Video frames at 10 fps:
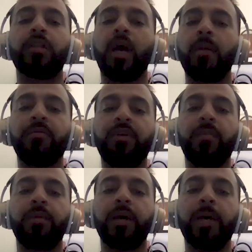on top of
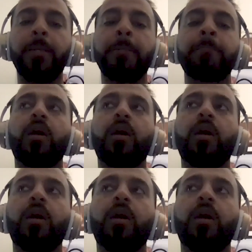it, but
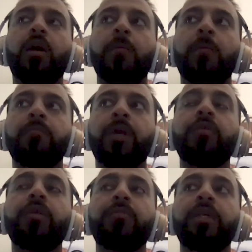it
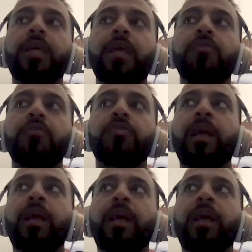really meets that user
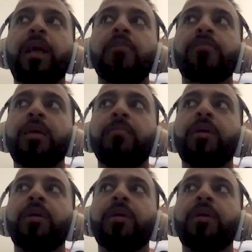need and it allows them